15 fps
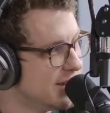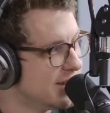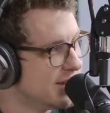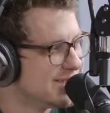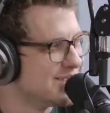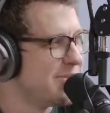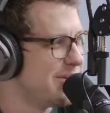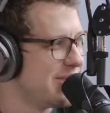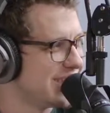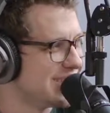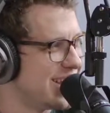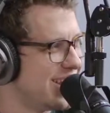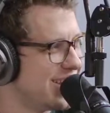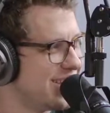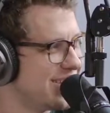so maybe that's
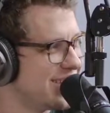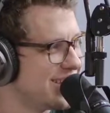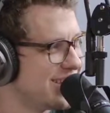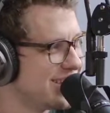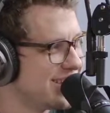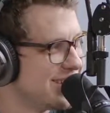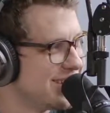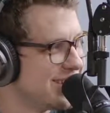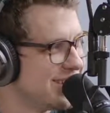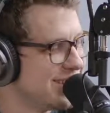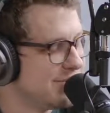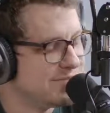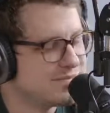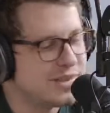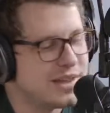not a good thing.
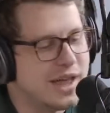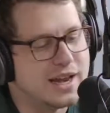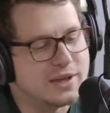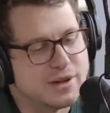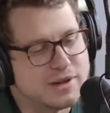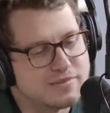Anyway,